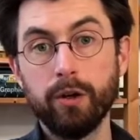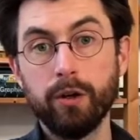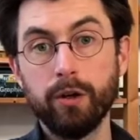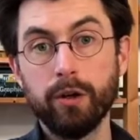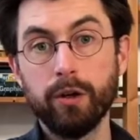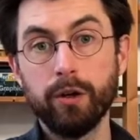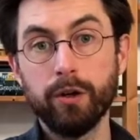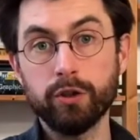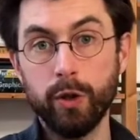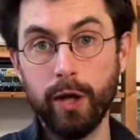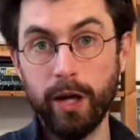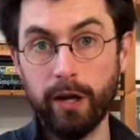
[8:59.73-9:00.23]

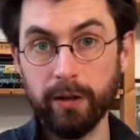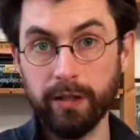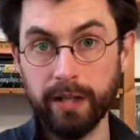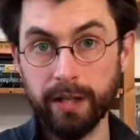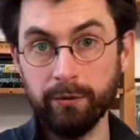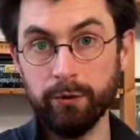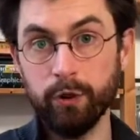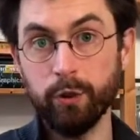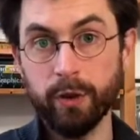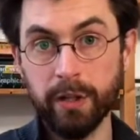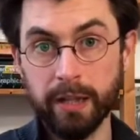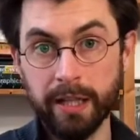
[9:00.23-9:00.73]
So I'll give
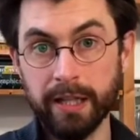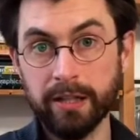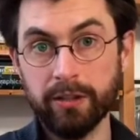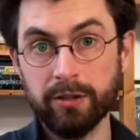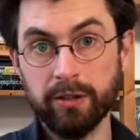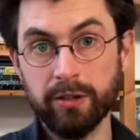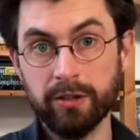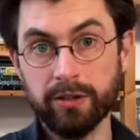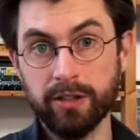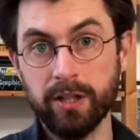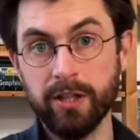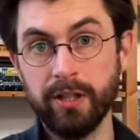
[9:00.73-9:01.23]
you a link to the
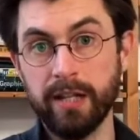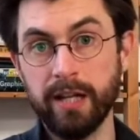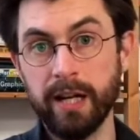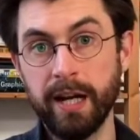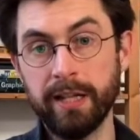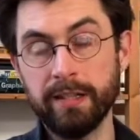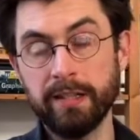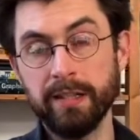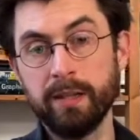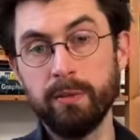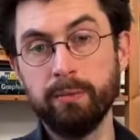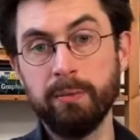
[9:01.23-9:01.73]
study guide
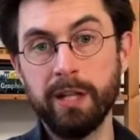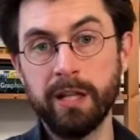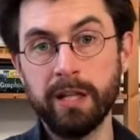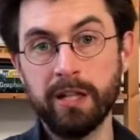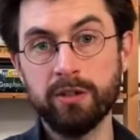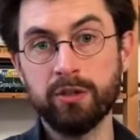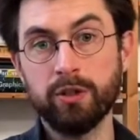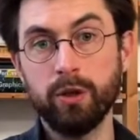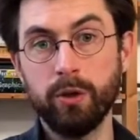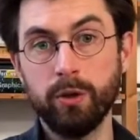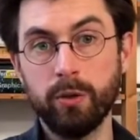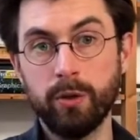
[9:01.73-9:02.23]
in a minute.
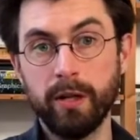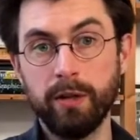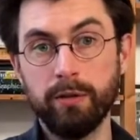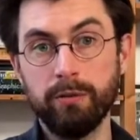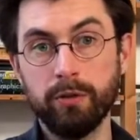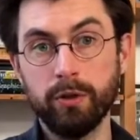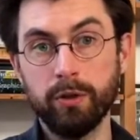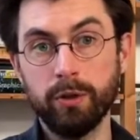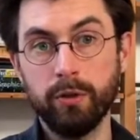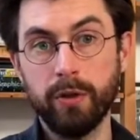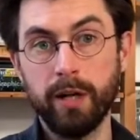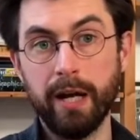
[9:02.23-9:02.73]
So if
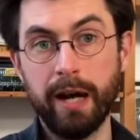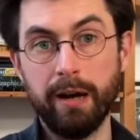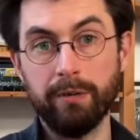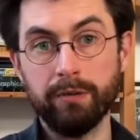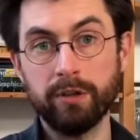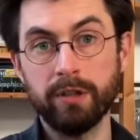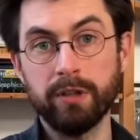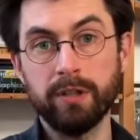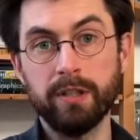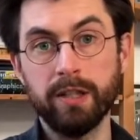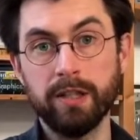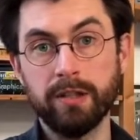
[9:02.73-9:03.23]
you,
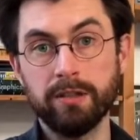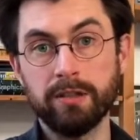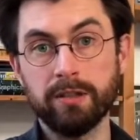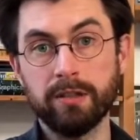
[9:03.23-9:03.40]
after this